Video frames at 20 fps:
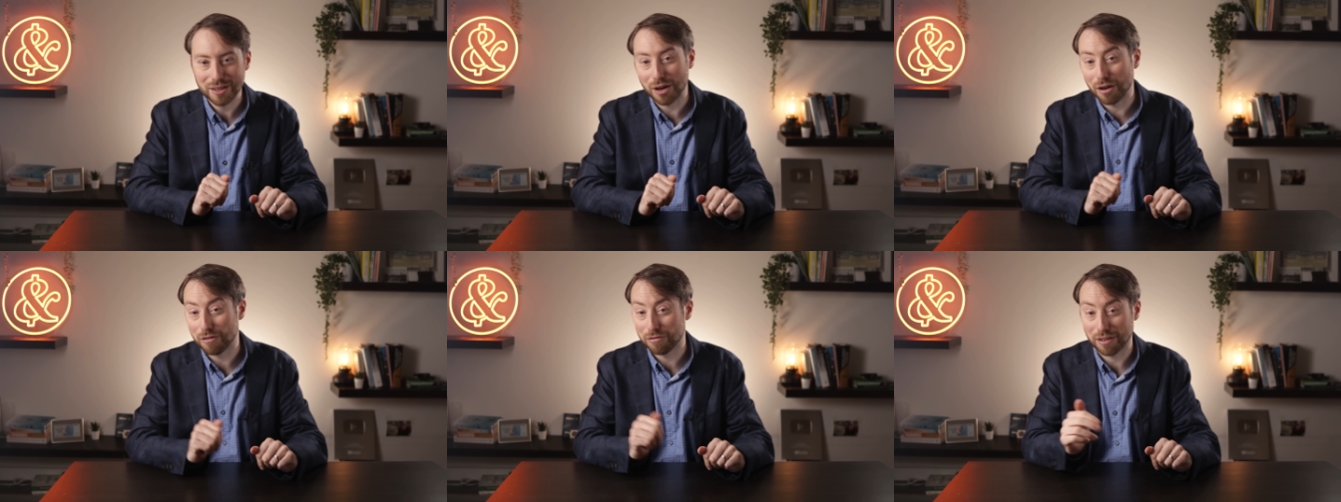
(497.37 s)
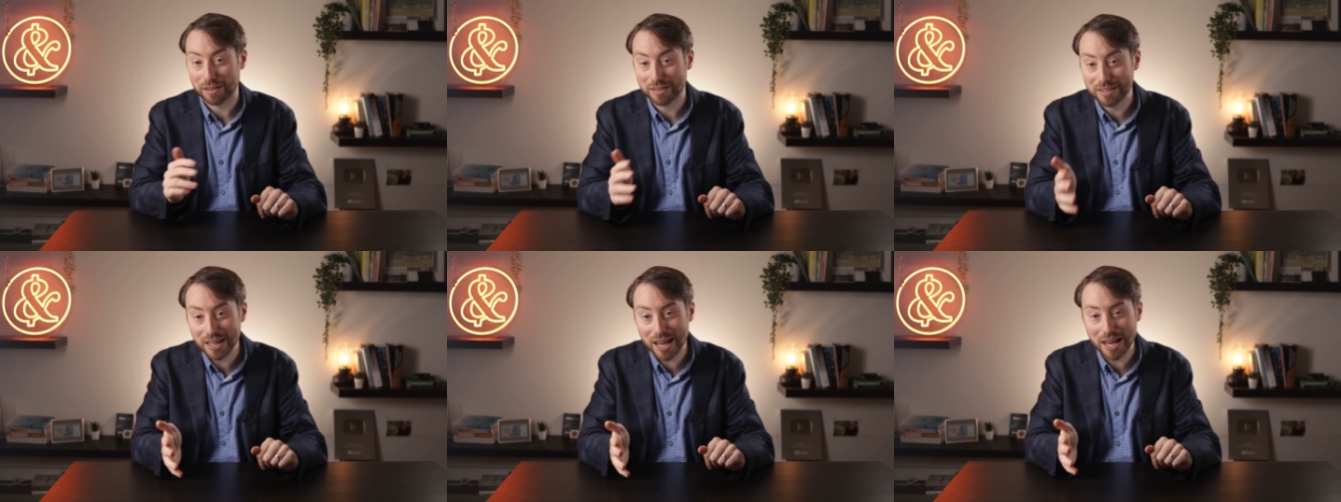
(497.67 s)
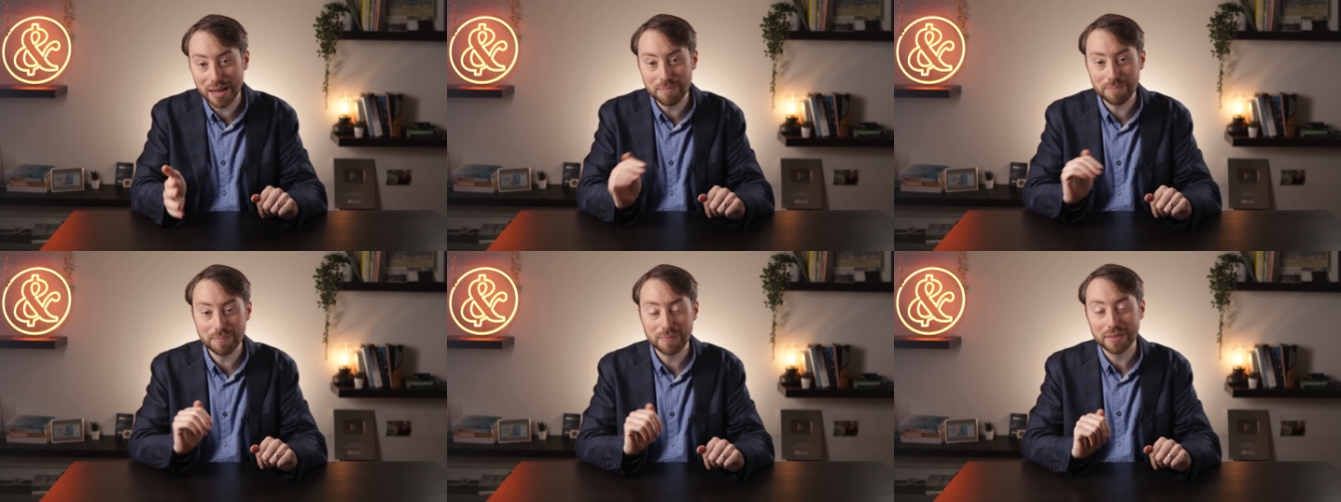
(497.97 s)
of the
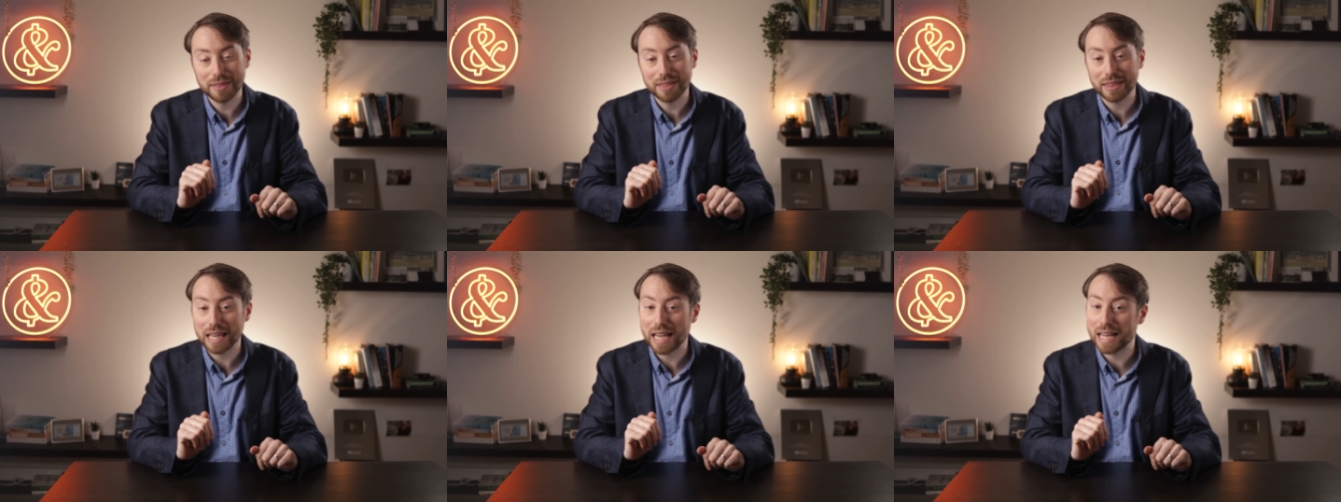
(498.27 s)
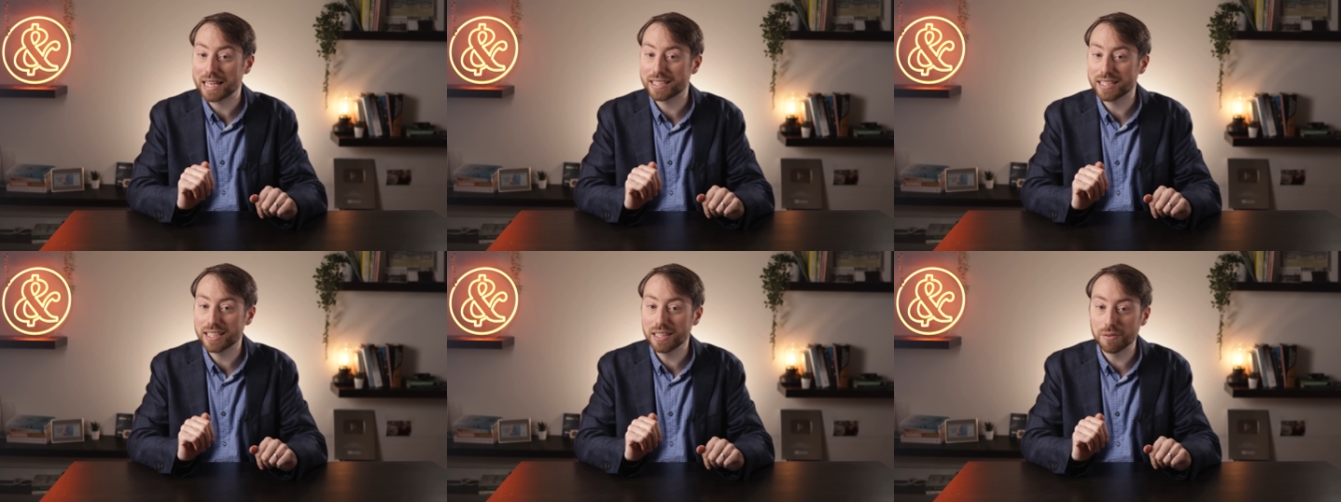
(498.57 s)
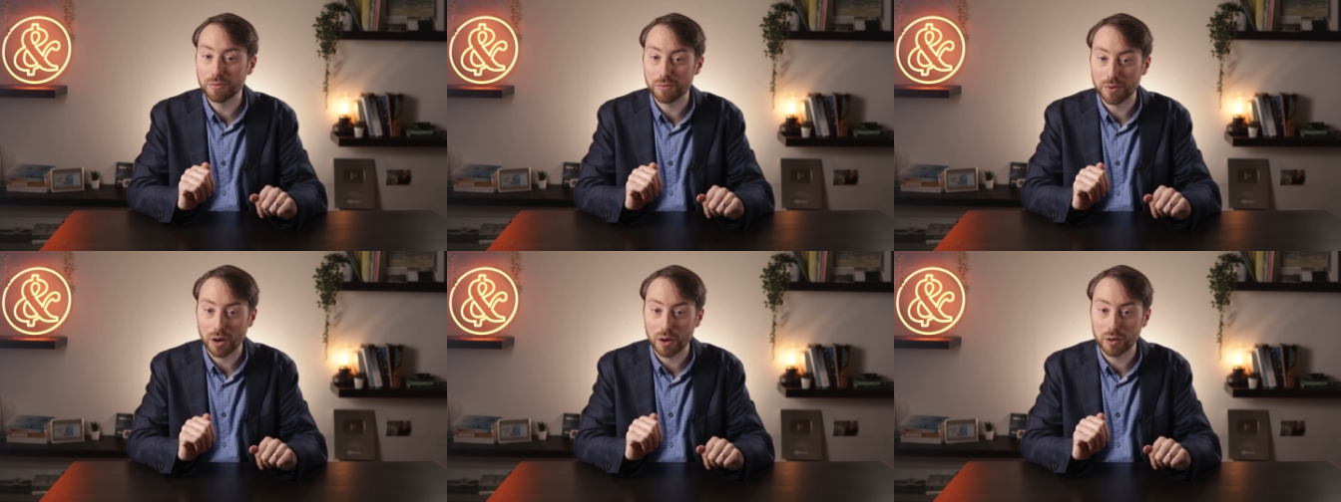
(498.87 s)
time, as
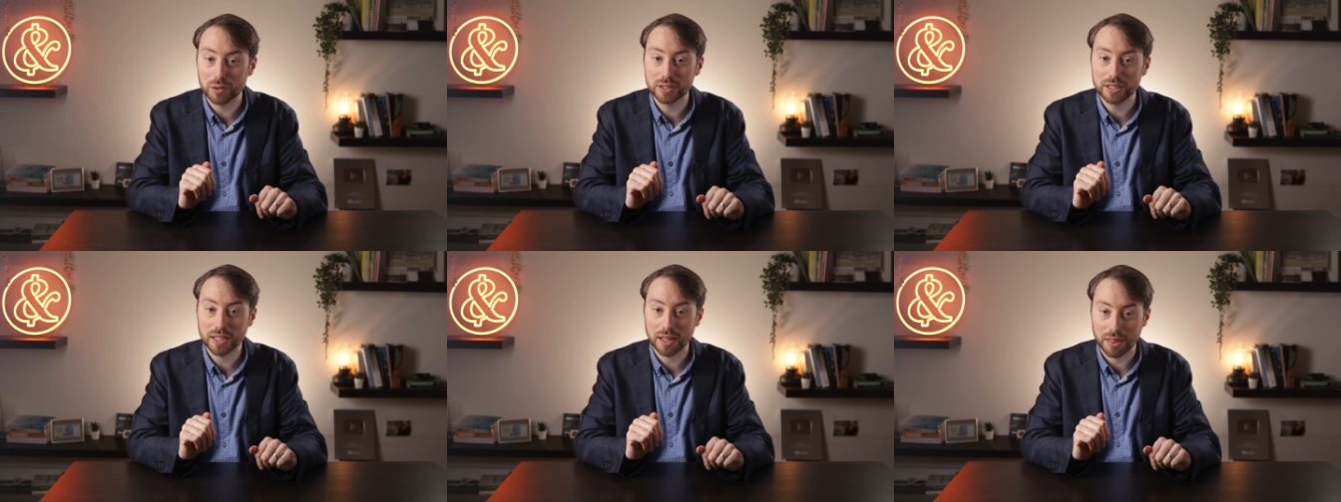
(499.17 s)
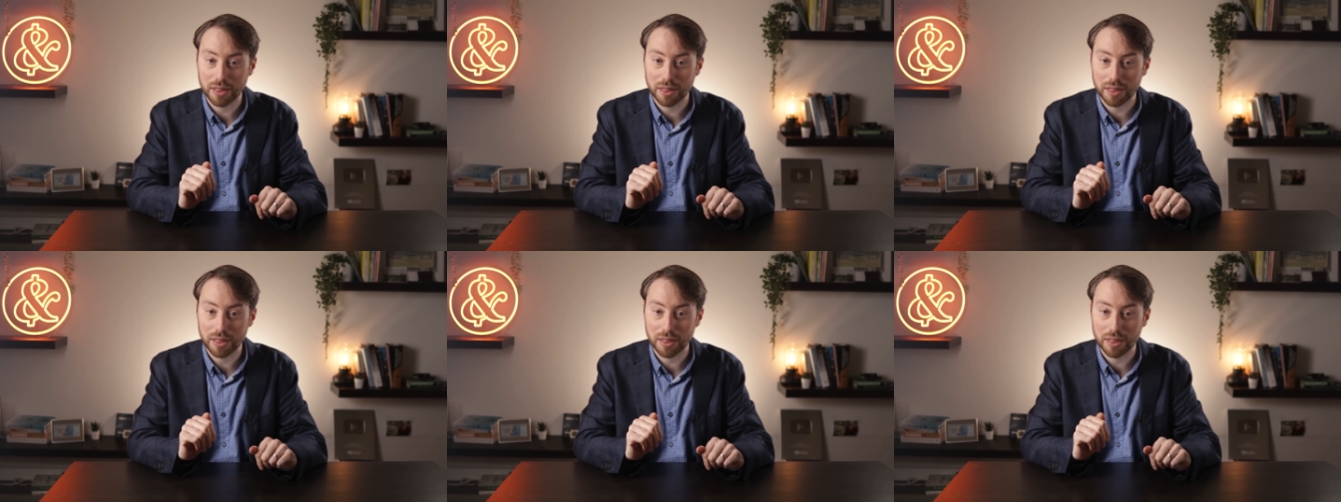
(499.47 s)
he wrote